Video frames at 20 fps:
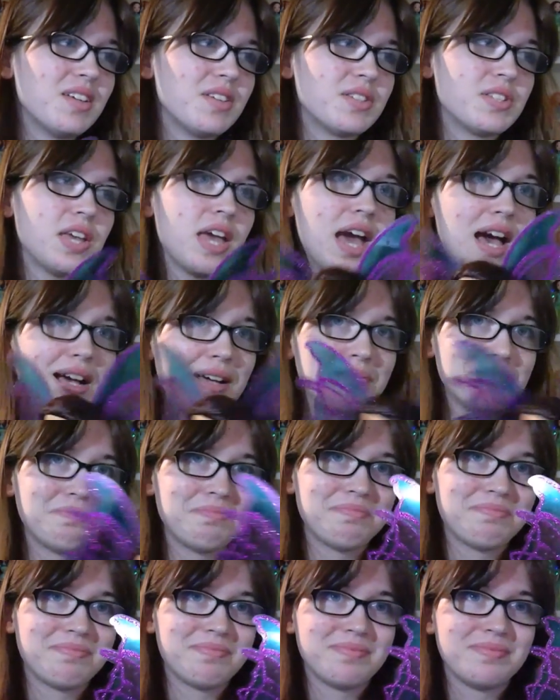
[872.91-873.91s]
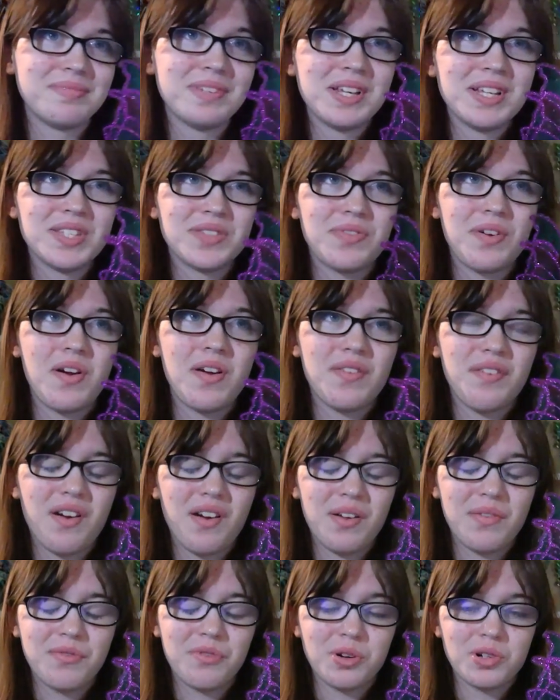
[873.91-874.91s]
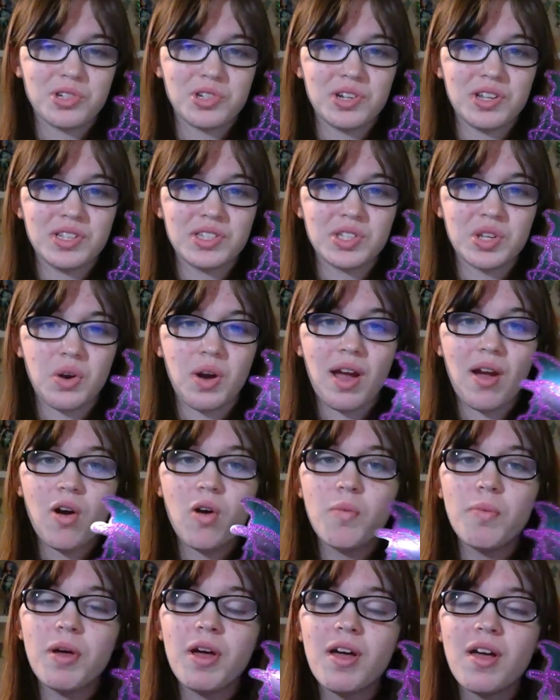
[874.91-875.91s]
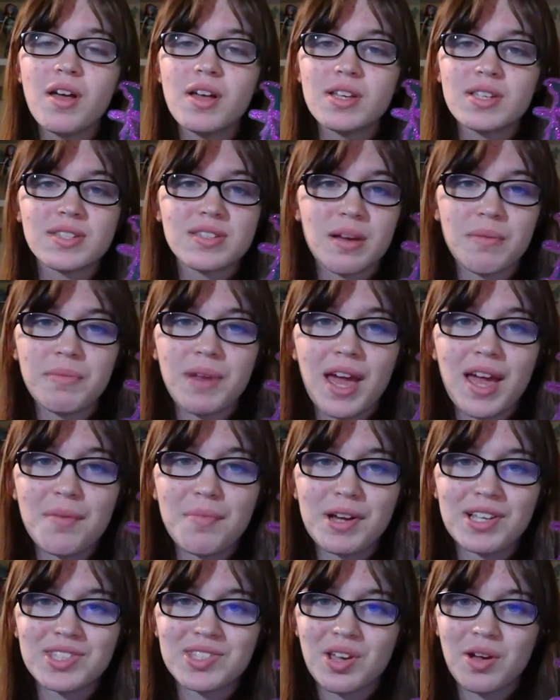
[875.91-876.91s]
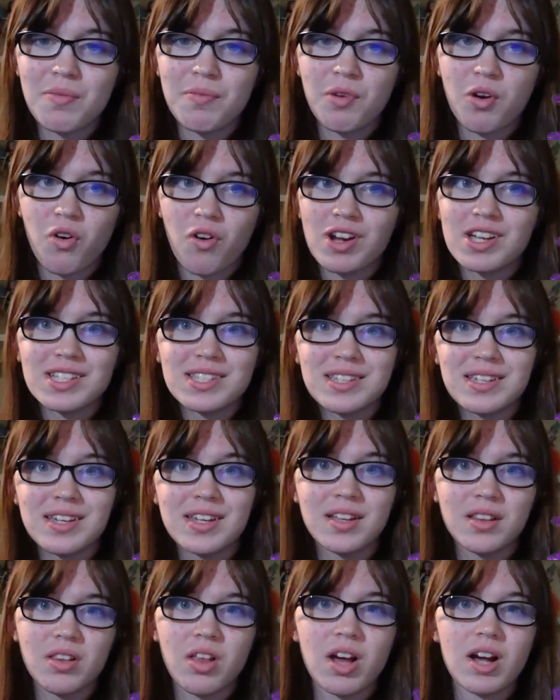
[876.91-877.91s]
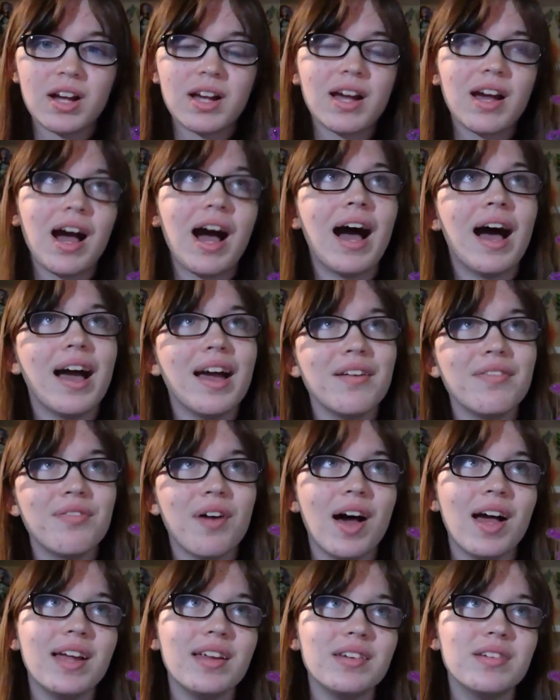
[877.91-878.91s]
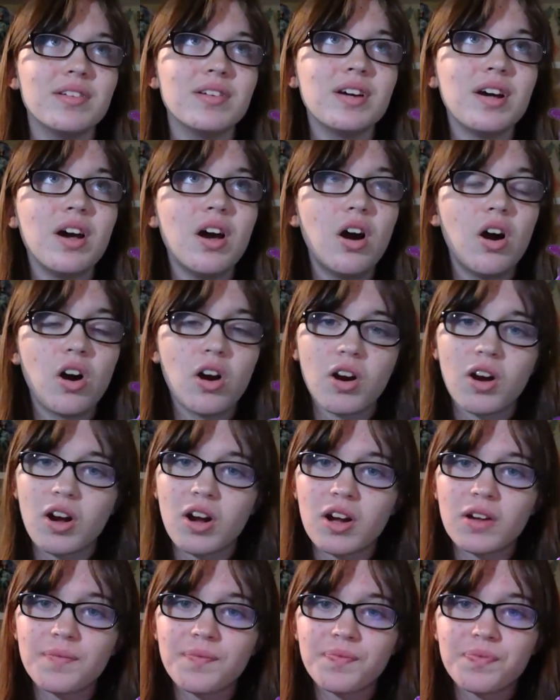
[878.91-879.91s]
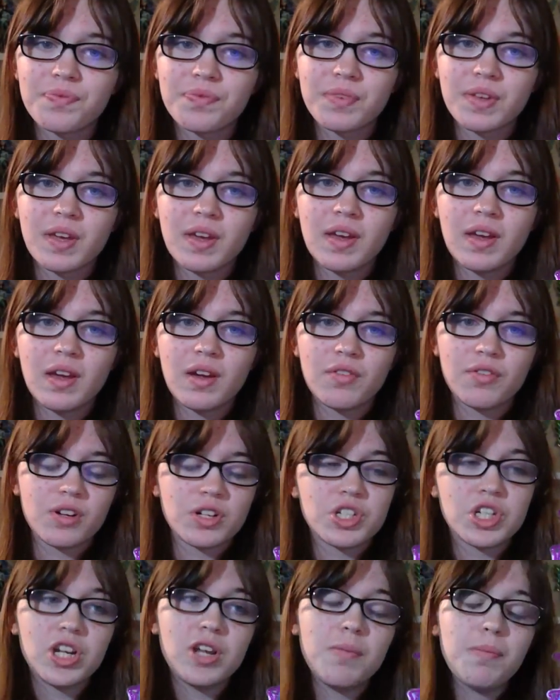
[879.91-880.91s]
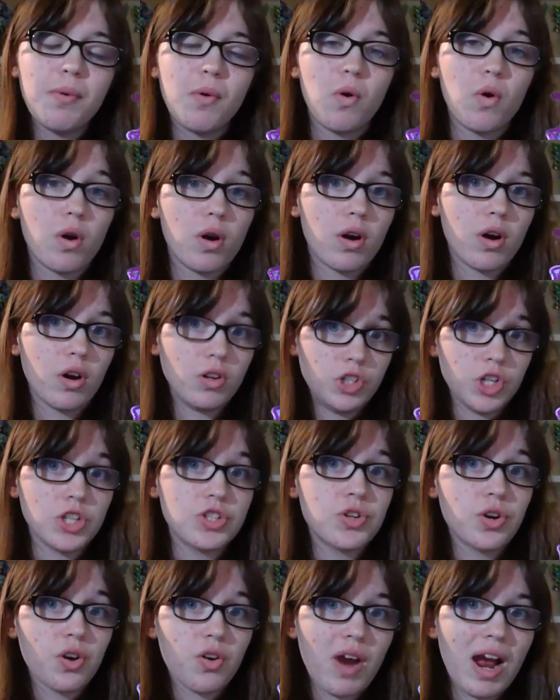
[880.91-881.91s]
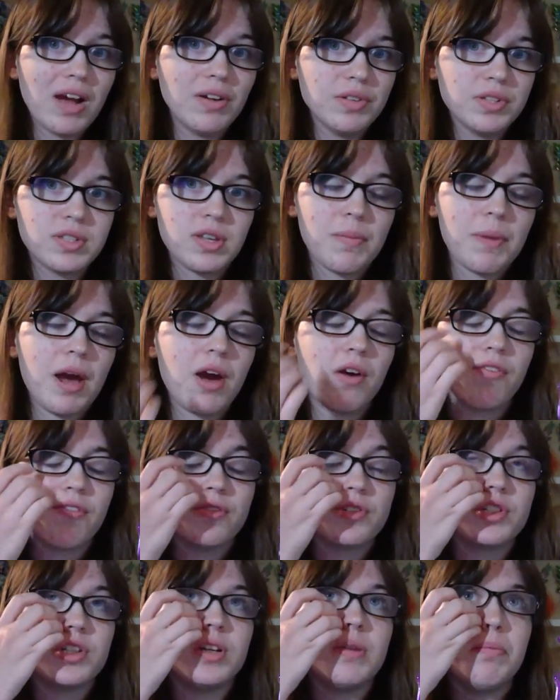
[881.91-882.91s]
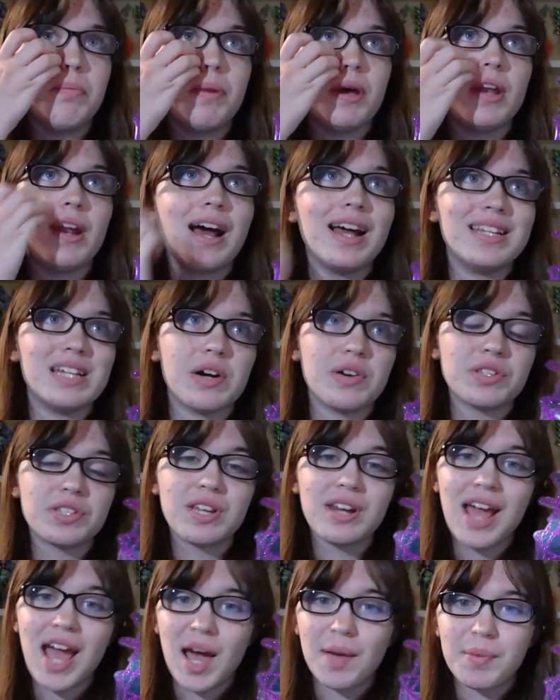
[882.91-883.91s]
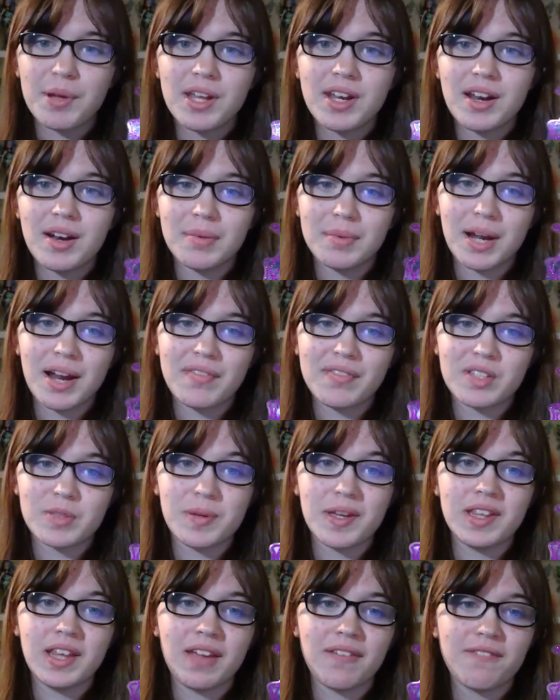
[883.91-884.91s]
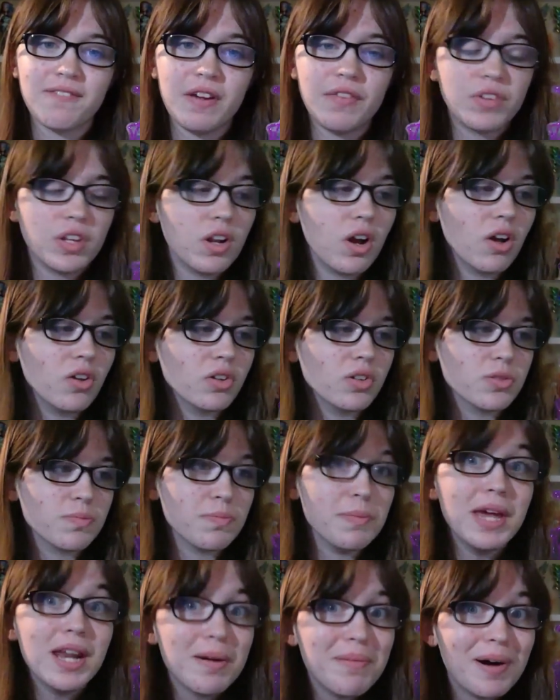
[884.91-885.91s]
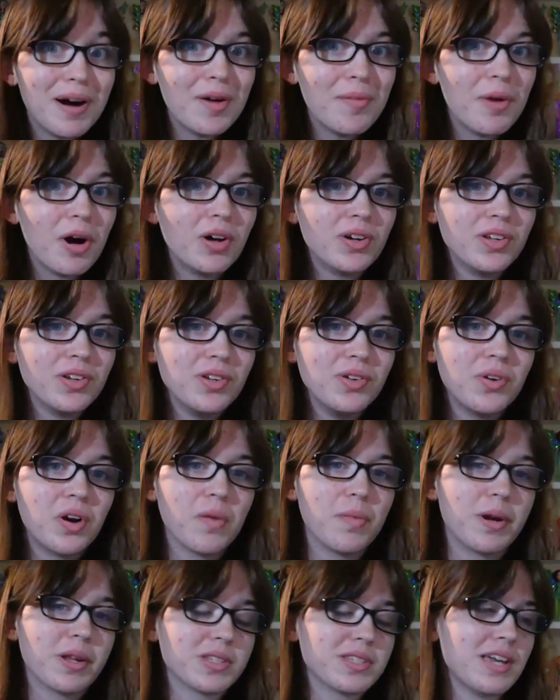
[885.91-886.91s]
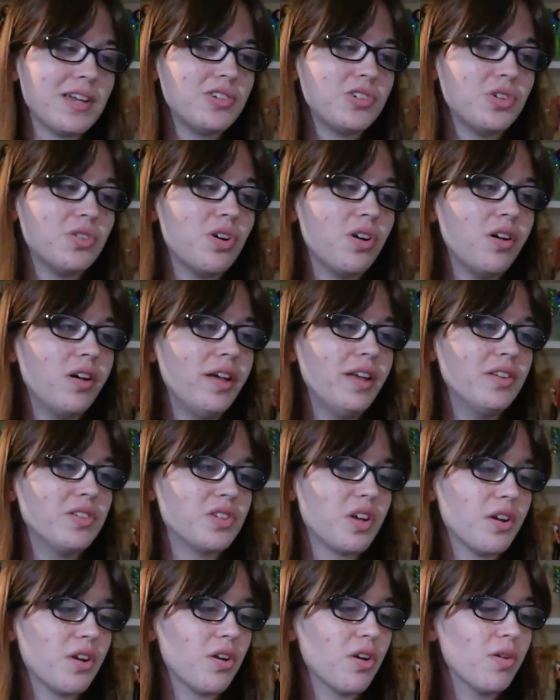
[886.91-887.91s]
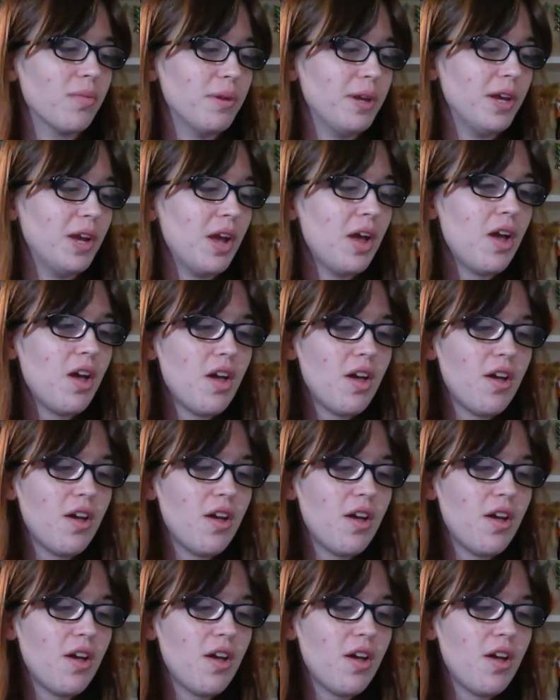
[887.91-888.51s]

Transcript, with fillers: so yeah, it's very, very unfortunate. So I hope someday, by some crazy luck, I find her for cheap or just her crown somehow for cheap, but I doubt it's gonna happen, and I'm gonna have to spend like $50 minimum on a new Harmonix Aisha doll, and it's gonna hurt me